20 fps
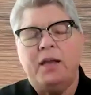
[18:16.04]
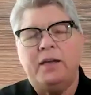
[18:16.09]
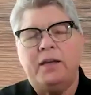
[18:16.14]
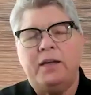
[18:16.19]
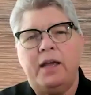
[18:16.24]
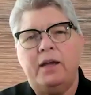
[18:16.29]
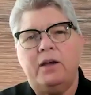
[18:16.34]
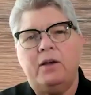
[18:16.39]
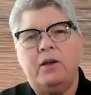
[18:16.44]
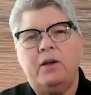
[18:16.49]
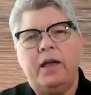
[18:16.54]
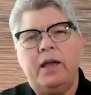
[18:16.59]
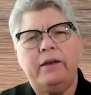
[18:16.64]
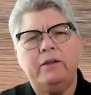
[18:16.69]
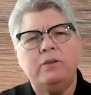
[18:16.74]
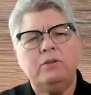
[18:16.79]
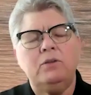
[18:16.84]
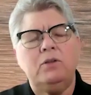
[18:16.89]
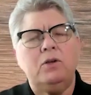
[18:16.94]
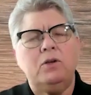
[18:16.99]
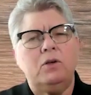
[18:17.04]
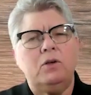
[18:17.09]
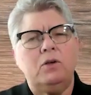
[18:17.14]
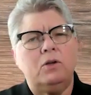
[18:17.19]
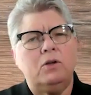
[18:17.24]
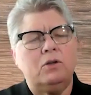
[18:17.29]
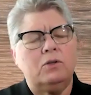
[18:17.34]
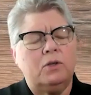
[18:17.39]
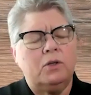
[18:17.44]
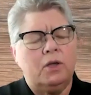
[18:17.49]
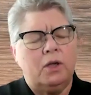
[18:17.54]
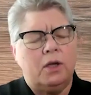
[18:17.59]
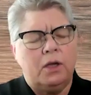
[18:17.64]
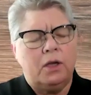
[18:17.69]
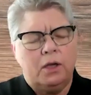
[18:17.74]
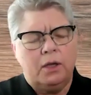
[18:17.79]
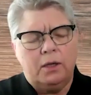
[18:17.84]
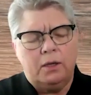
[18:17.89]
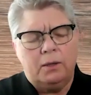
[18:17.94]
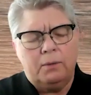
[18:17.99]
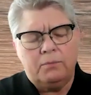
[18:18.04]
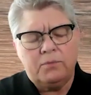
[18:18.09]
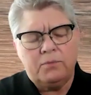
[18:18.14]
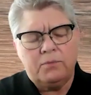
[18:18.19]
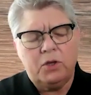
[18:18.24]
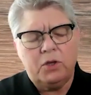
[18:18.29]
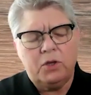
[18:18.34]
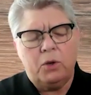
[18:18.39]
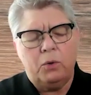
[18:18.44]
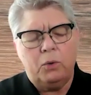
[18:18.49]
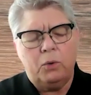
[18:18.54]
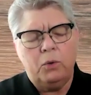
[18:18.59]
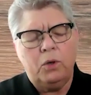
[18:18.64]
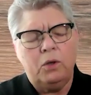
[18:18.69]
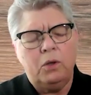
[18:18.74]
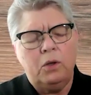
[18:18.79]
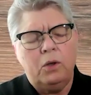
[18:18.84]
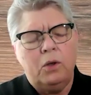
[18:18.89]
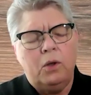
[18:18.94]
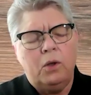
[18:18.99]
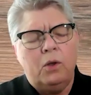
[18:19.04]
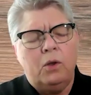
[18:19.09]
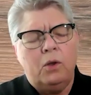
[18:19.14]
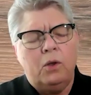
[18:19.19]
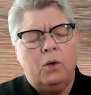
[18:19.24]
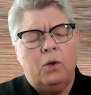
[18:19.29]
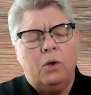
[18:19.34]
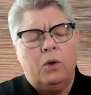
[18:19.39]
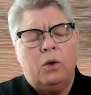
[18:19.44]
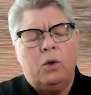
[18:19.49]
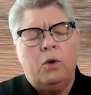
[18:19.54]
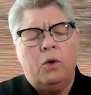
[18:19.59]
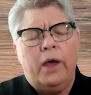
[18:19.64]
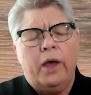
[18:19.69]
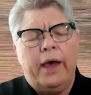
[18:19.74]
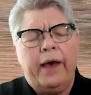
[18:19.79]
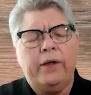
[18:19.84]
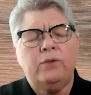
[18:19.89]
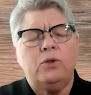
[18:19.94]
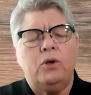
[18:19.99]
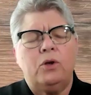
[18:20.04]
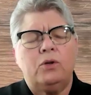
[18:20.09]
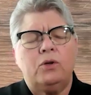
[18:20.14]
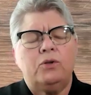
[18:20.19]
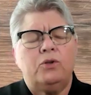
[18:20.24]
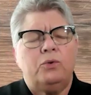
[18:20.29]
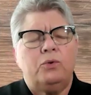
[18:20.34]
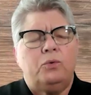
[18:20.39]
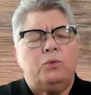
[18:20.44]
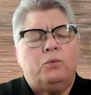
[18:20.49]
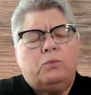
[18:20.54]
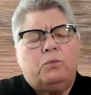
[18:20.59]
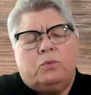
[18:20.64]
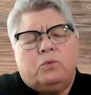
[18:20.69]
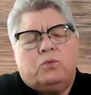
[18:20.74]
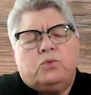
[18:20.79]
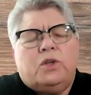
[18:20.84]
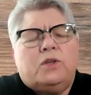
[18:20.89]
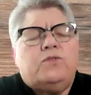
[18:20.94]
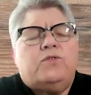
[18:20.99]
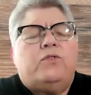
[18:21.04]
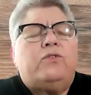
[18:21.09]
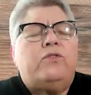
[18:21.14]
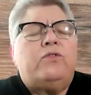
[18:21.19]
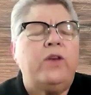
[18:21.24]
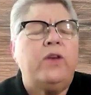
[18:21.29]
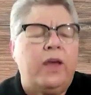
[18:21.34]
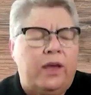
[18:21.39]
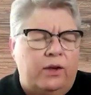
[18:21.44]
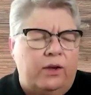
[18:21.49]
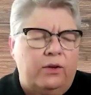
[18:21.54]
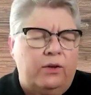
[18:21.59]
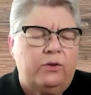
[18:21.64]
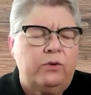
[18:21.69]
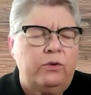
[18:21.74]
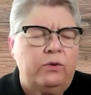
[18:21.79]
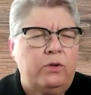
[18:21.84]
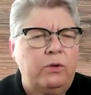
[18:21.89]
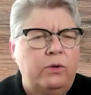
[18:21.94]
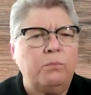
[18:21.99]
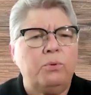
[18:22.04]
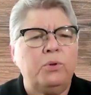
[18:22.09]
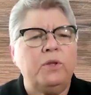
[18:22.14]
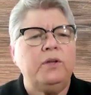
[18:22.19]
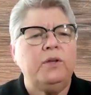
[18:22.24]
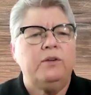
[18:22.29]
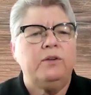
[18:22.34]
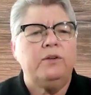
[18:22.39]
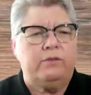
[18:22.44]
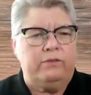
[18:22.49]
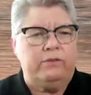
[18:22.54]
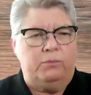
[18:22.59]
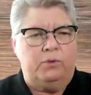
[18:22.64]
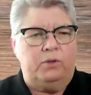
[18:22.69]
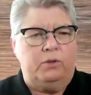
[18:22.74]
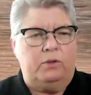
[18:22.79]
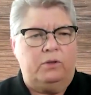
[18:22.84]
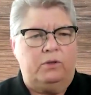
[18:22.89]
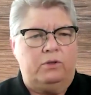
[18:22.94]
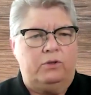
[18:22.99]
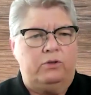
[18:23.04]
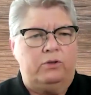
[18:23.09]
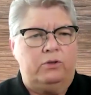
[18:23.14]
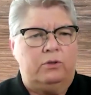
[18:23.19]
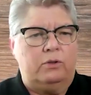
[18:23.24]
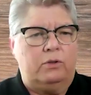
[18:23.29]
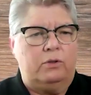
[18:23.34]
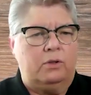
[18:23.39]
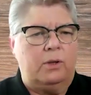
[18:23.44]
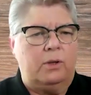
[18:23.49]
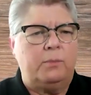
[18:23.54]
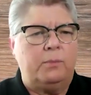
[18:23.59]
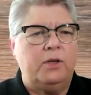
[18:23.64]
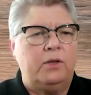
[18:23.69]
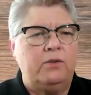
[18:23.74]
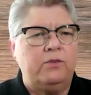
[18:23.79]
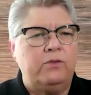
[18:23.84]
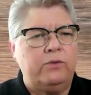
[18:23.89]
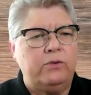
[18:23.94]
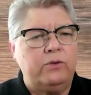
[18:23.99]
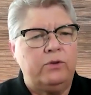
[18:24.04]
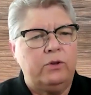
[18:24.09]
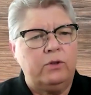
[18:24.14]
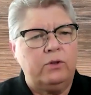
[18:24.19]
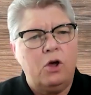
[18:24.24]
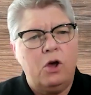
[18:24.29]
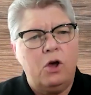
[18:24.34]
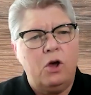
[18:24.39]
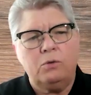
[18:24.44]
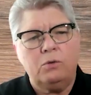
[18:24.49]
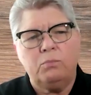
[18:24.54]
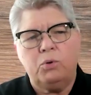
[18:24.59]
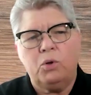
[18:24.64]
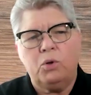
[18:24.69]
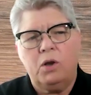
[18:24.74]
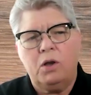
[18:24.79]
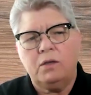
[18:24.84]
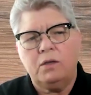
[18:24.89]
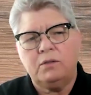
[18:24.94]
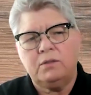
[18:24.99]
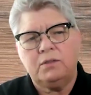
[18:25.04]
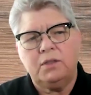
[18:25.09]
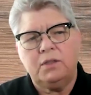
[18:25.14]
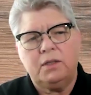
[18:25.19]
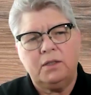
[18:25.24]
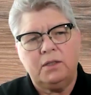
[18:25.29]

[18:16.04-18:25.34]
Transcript: Now, how long? Um, so, how long do does it take to complete a simulation? I mean, is it a long process?